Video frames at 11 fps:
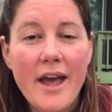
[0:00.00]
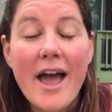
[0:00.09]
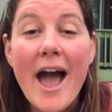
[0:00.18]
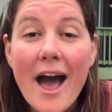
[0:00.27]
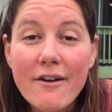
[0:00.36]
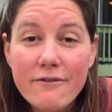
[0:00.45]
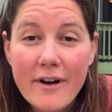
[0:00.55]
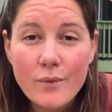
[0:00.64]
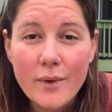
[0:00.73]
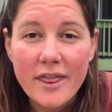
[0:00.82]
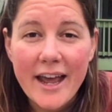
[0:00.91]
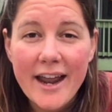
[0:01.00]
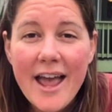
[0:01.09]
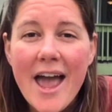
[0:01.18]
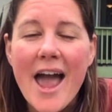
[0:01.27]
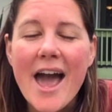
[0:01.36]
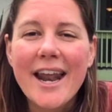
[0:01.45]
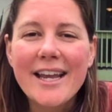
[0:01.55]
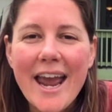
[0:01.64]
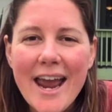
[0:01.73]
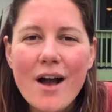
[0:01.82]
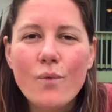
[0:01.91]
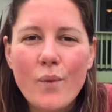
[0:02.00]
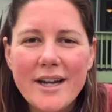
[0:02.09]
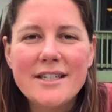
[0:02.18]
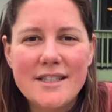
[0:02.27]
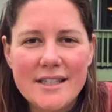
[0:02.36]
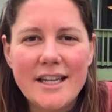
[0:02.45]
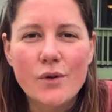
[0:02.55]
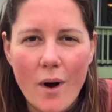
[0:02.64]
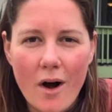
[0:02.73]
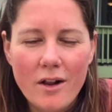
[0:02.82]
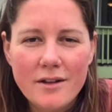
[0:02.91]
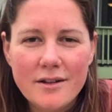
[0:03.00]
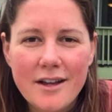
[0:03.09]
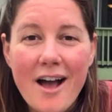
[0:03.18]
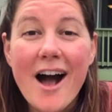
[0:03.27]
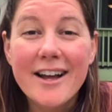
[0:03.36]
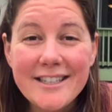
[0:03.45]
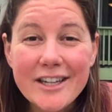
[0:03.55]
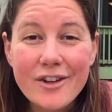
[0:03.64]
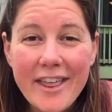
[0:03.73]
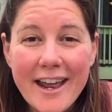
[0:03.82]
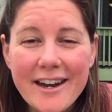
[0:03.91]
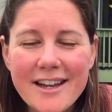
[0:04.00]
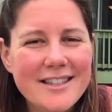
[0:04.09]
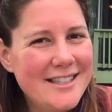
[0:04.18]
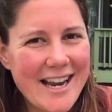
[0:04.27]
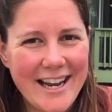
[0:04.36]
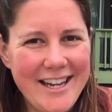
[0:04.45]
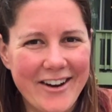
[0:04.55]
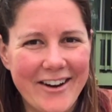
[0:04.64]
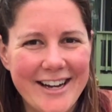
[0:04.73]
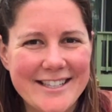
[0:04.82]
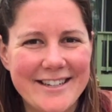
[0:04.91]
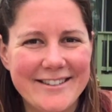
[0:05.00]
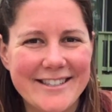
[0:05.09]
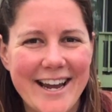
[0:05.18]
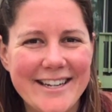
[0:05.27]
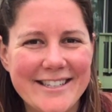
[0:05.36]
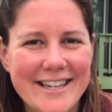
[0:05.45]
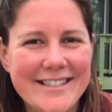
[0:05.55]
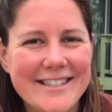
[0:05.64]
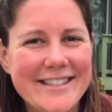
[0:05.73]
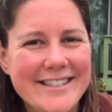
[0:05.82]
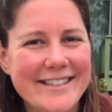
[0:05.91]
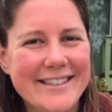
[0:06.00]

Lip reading: Have fun with it, and I can't wait to see you all. Until then, stay curious, little scientists.